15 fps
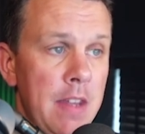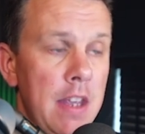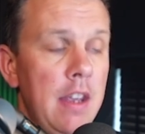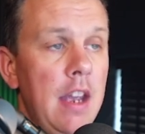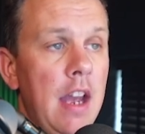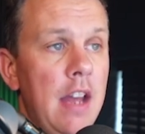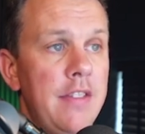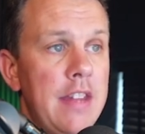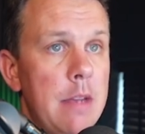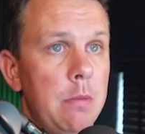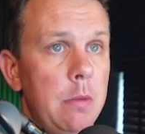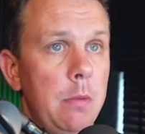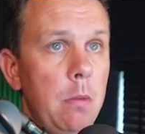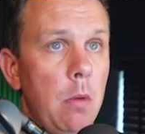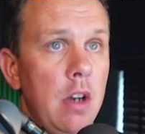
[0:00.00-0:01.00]
And then when
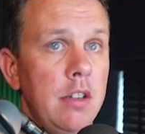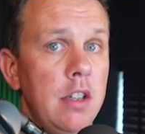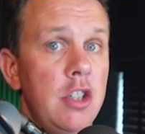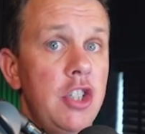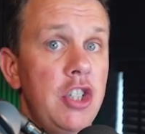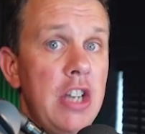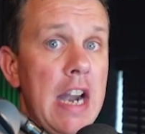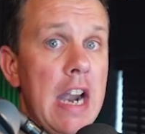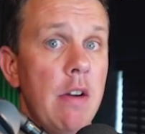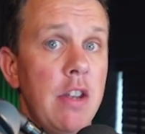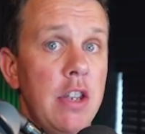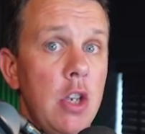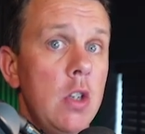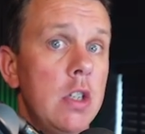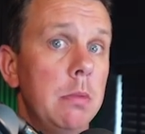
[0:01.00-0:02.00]
we want to share a
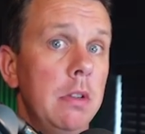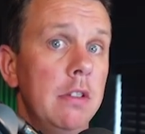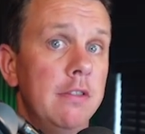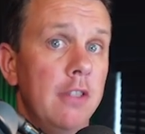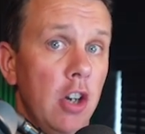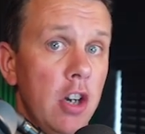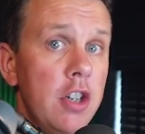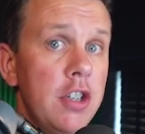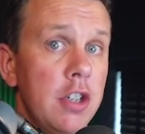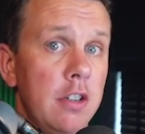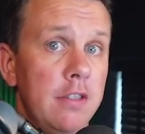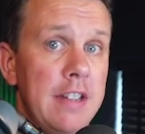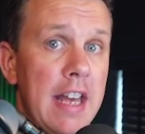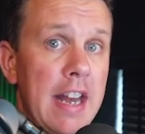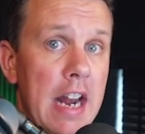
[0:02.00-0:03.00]
usable version
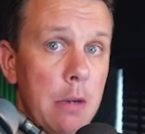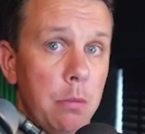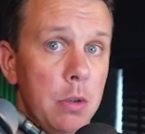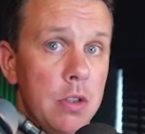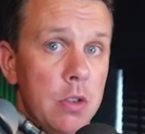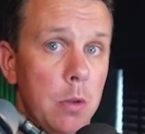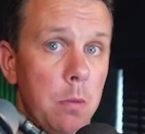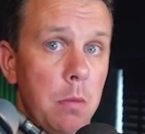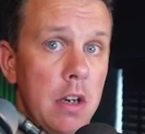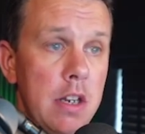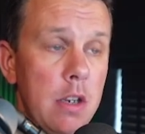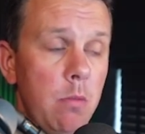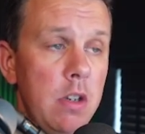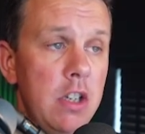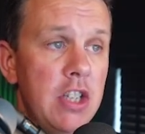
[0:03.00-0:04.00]
of that app with somebody,
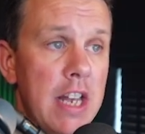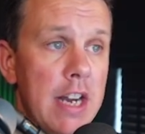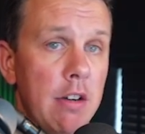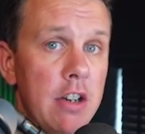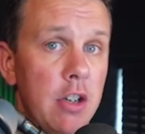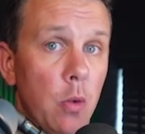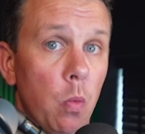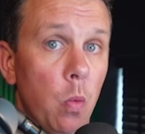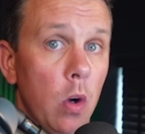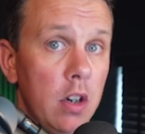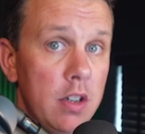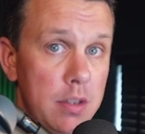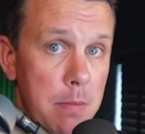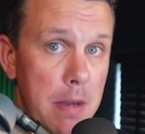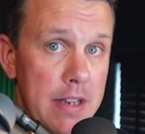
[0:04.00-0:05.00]
we generate a
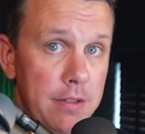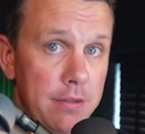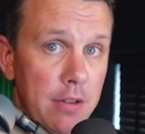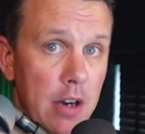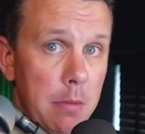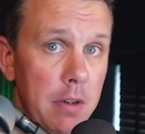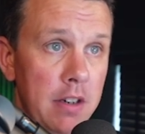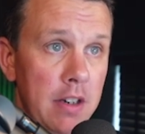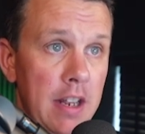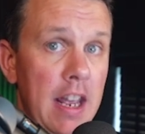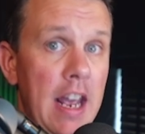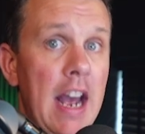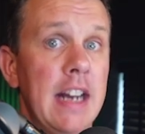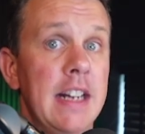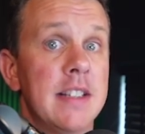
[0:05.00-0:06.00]
workspace from it.
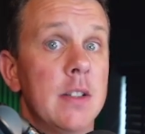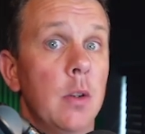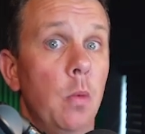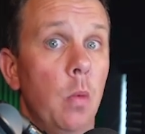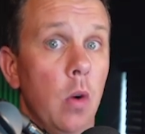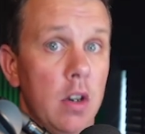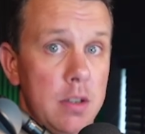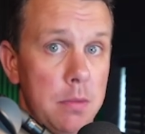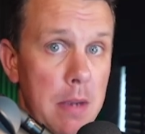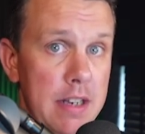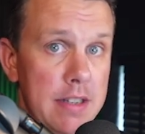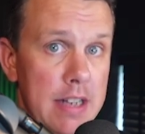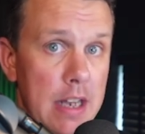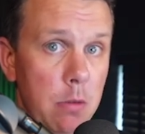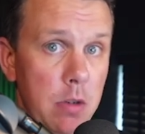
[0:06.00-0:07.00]
And it's the workspace
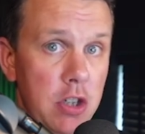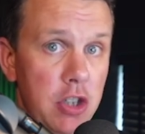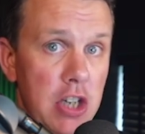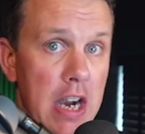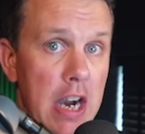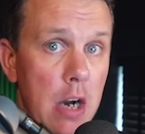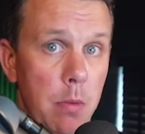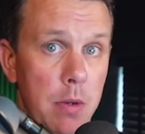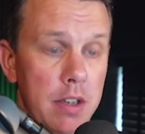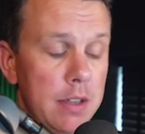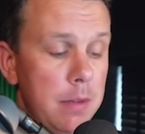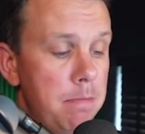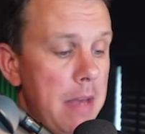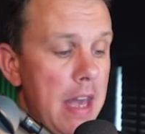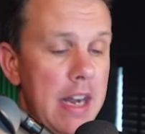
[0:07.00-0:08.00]
that we share. We can
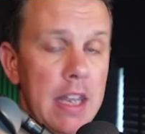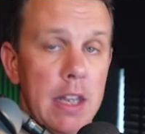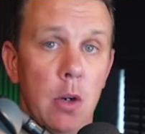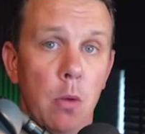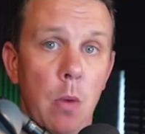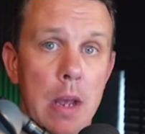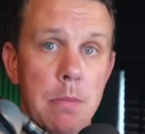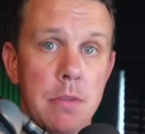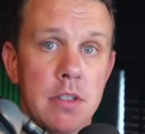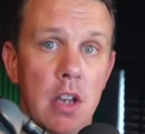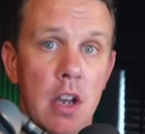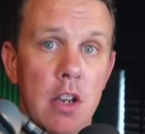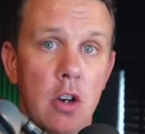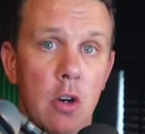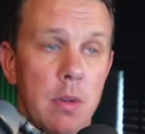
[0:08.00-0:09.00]
embed it in a
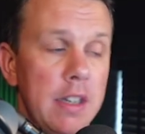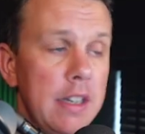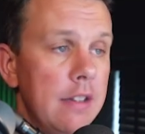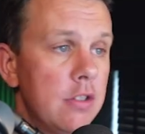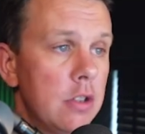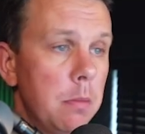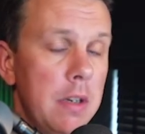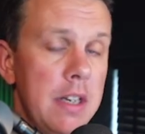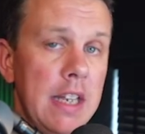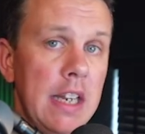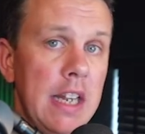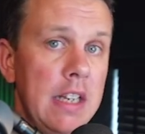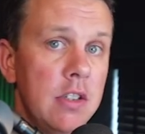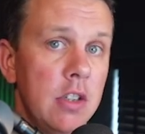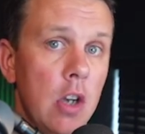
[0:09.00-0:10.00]
website or we can give somebody a
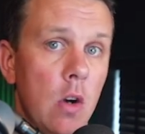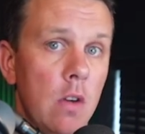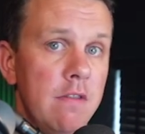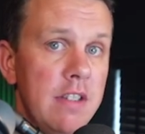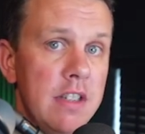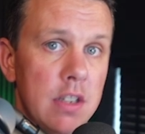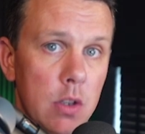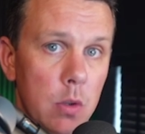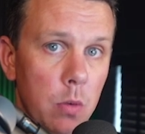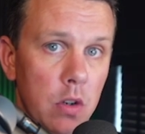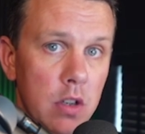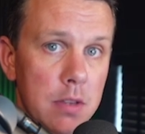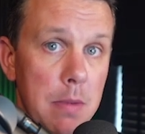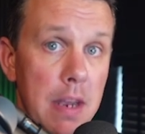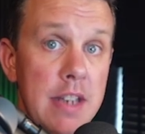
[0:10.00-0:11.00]
link to go and visit the
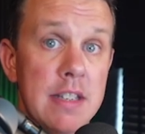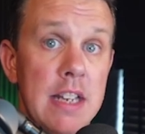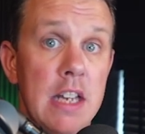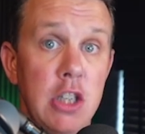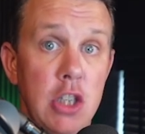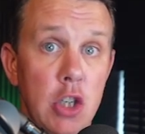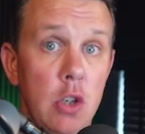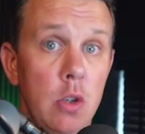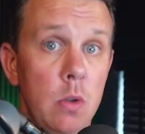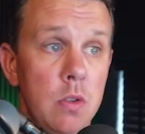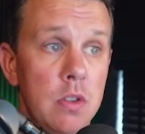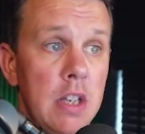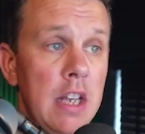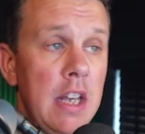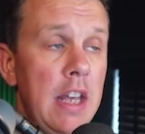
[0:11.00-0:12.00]
workspace and
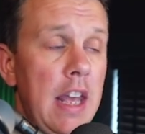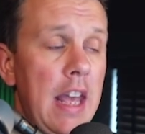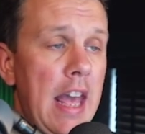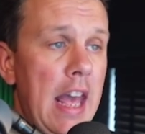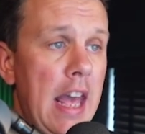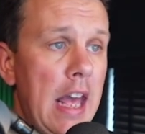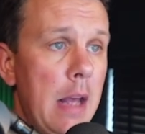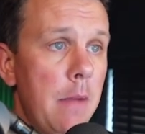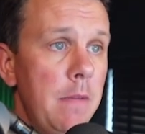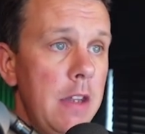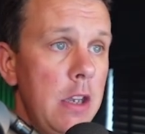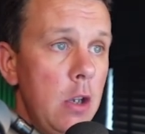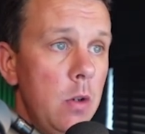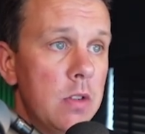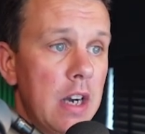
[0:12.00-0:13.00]
use, um,
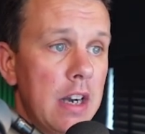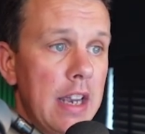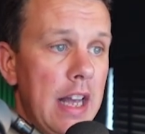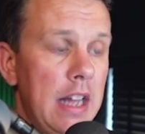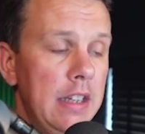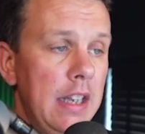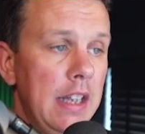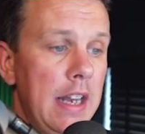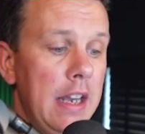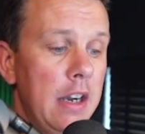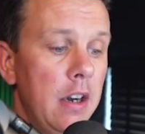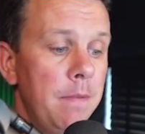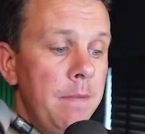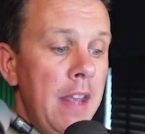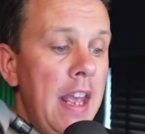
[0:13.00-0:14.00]
use our
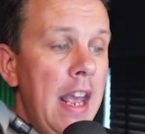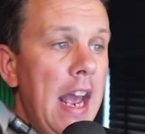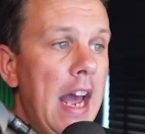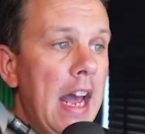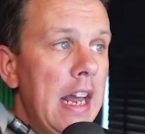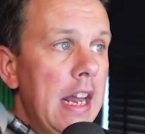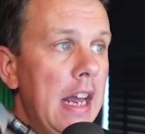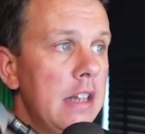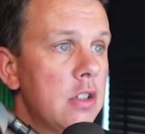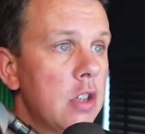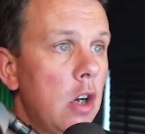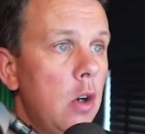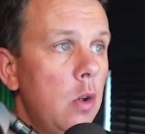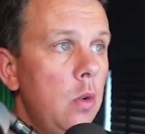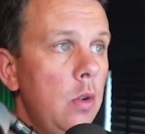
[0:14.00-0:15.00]
calculator. Uh, and
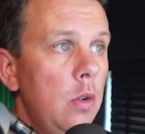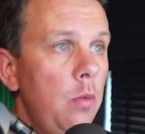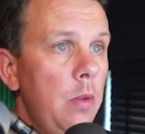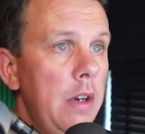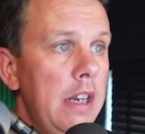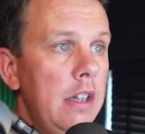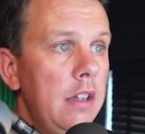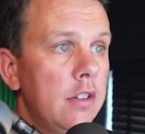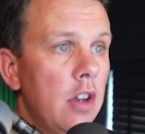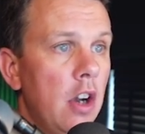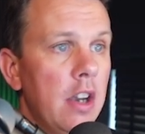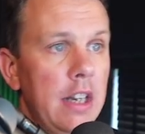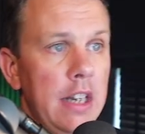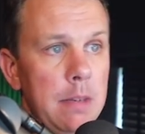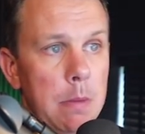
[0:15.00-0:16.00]
so we'll
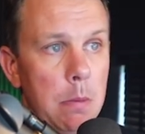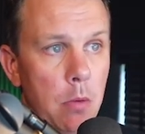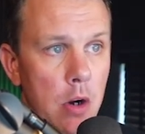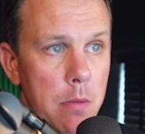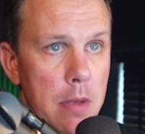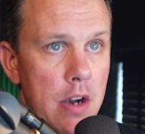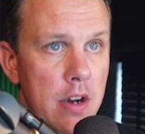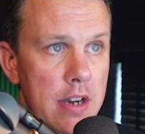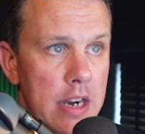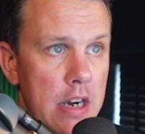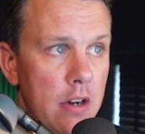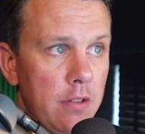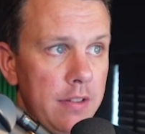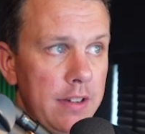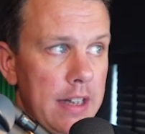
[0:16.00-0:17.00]
talk a little bit more about it
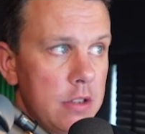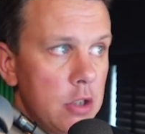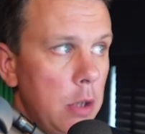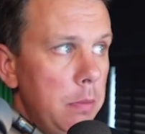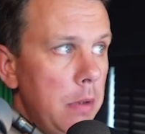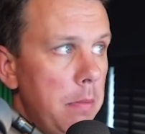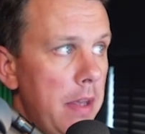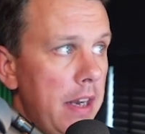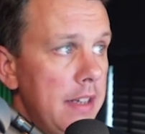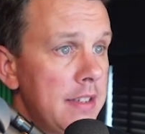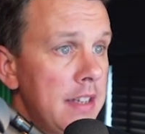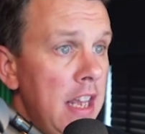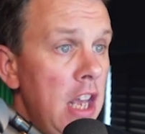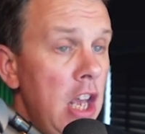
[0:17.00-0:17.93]
here over the next couple of minutes.